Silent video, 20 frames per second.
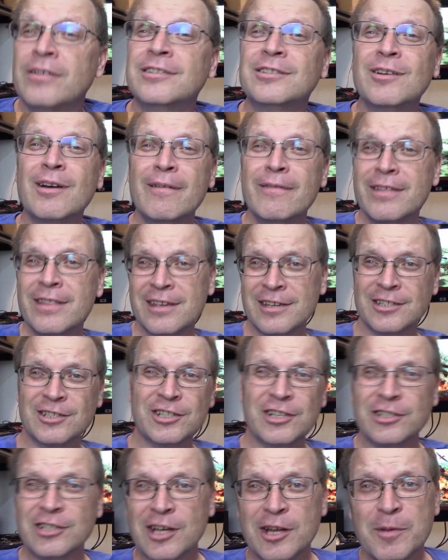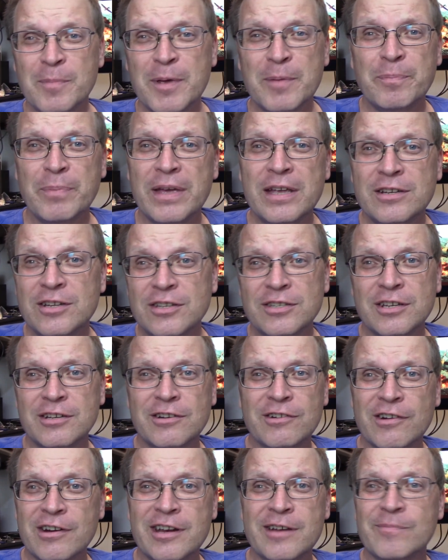so everything's just going to be peaches and
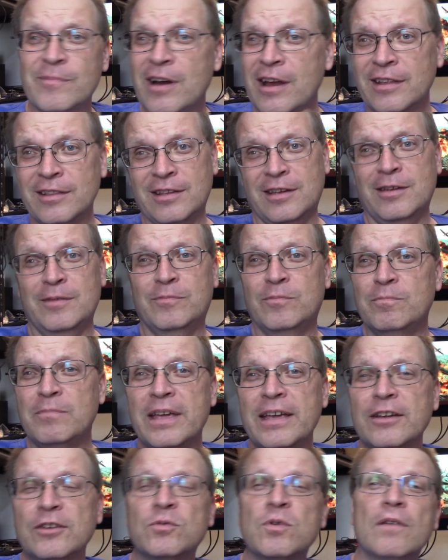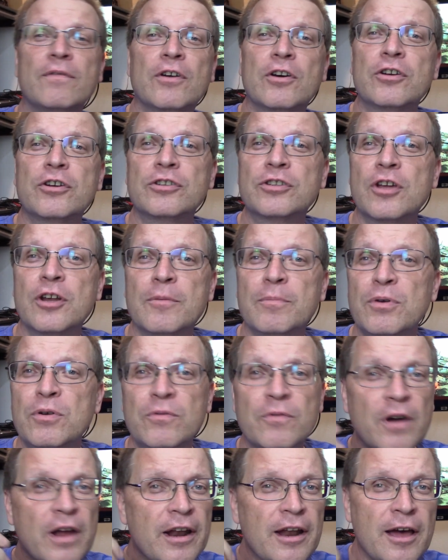cream, right? The Amiga 1200 is going to boot
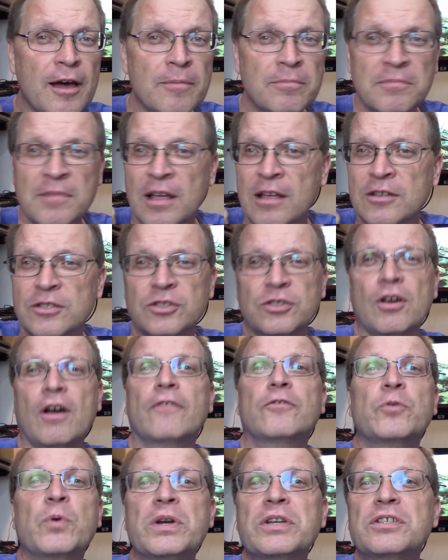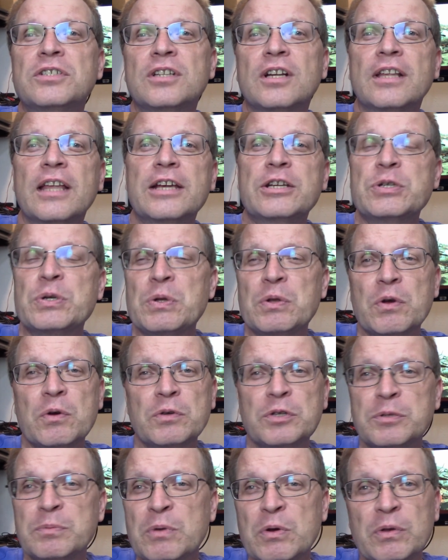right up, software installation will go
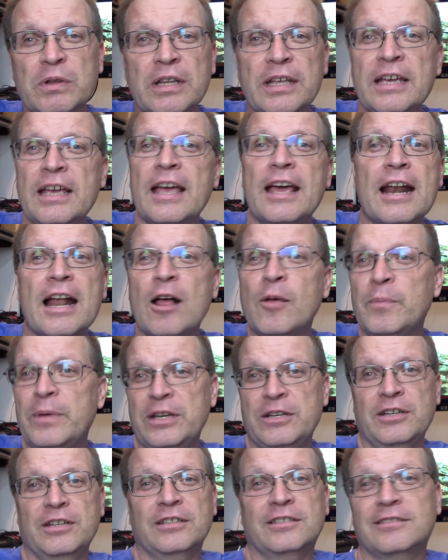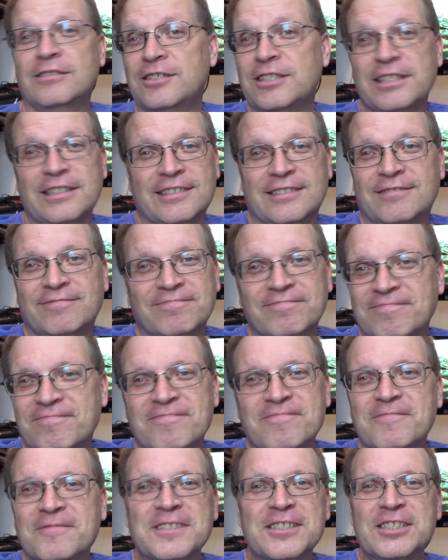smoothly, and I'll be just
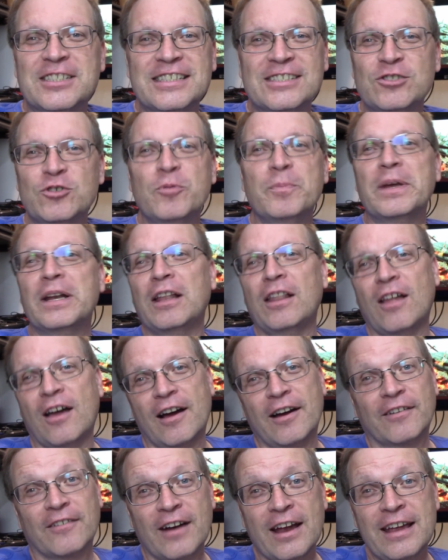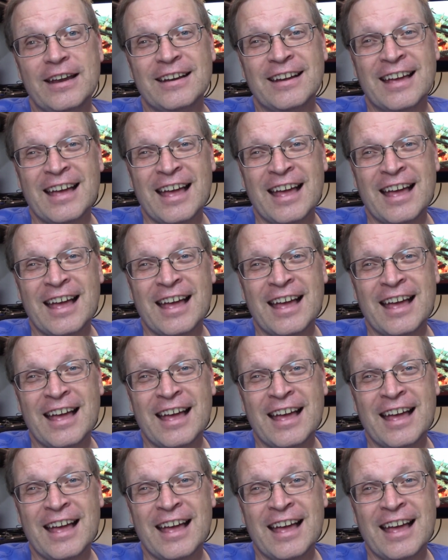zooming along, right?